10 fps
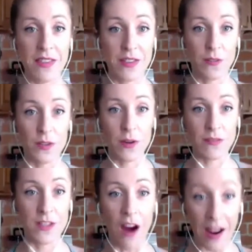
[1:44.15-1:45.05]
So if you have
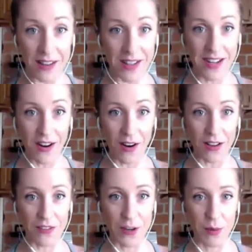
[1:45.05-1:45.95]
not gotten all
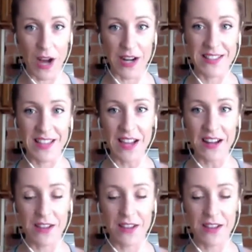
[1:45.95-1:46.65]
of your products yet